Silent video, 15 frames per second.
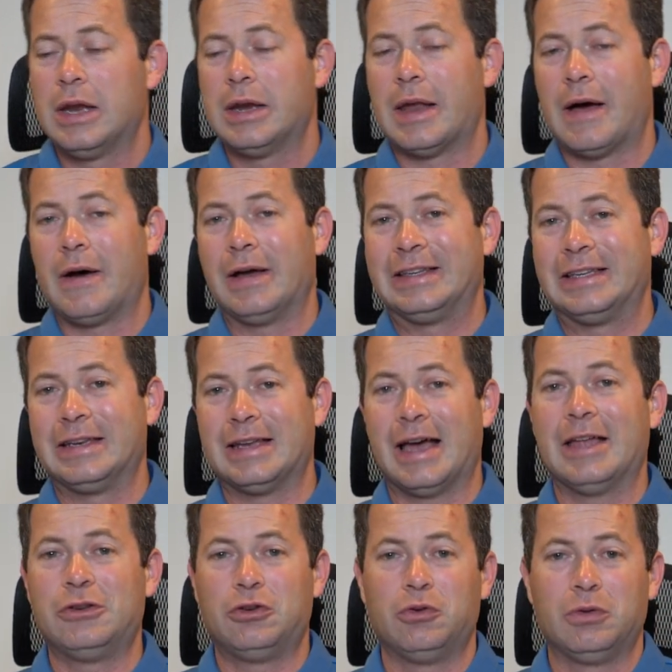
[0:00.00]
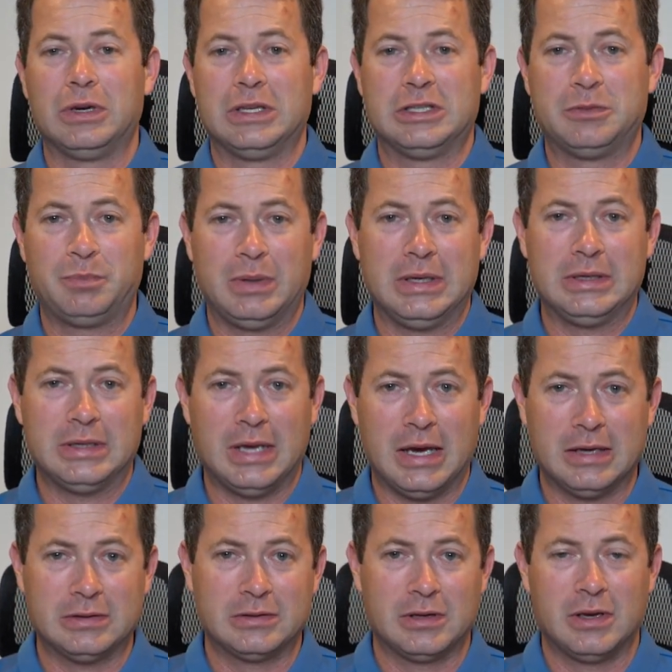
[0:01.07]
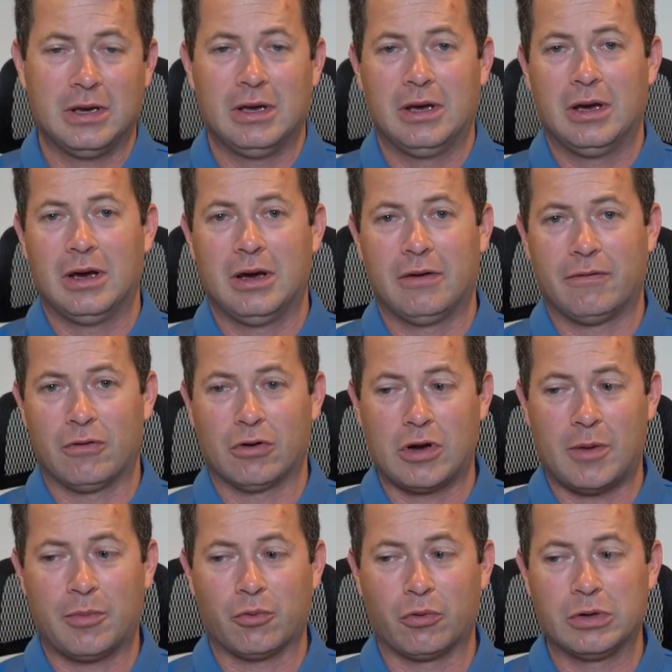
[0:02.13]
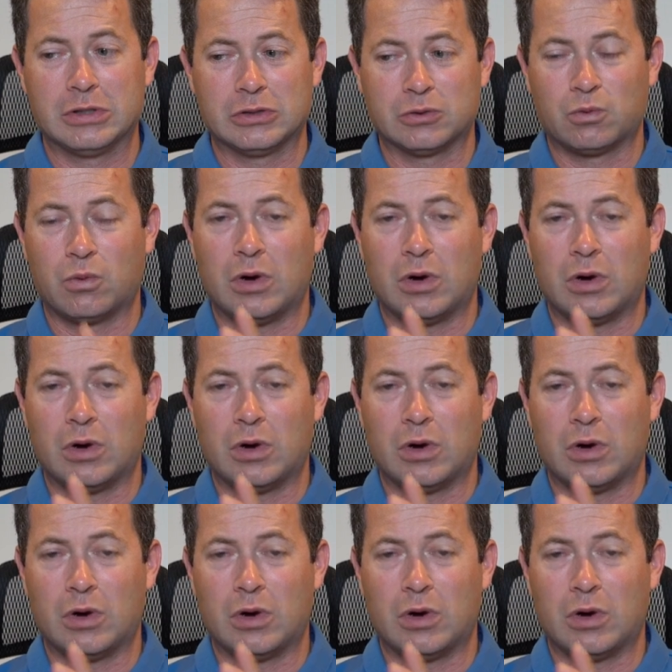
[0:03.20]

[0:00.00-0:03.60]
Now I did not do any speed test uh, for a couple reasons.